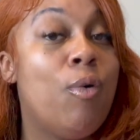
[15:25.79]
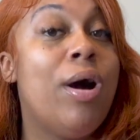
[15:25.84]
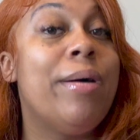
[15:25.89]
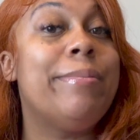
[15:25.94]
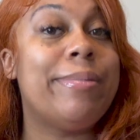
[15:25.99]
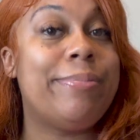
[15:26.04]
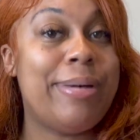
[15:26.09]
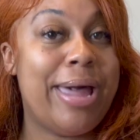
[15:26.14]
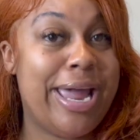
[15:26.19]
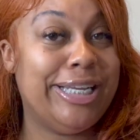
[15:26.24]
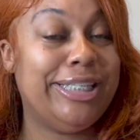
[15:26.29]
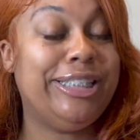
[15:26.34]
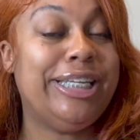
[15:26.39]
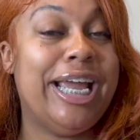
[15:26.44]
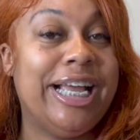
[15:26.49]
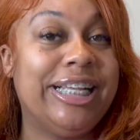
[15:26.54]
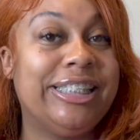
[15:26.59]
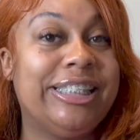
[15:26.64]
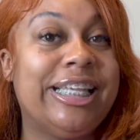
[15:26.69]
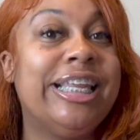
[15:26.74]
woman
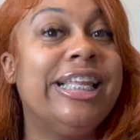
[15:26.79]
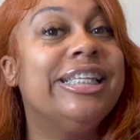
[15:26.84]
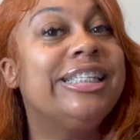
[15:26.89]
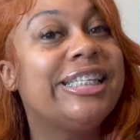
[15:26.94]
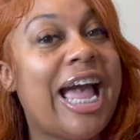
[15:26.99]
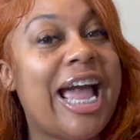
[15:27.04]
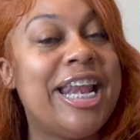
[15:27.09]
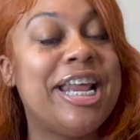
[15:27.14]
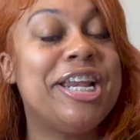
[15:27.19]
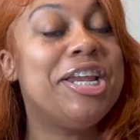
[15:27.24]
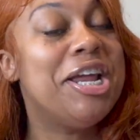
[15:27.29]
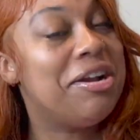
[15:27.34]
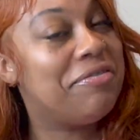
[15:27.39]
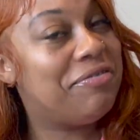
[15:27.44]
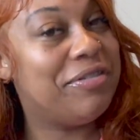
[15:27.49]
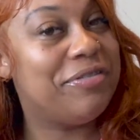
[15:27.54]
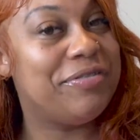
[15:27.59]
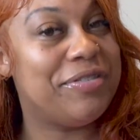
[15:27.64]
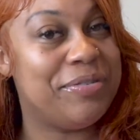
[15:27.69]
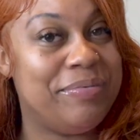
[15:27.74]
paychecks and it's kind of
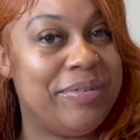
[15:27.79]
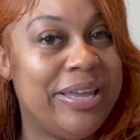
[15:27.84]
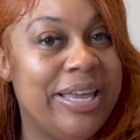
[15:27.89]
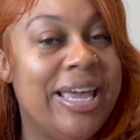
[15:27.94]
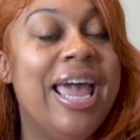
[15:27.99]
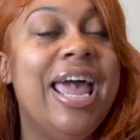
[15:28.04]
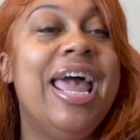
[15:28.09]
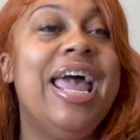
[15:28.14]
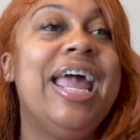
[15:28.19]
different for me.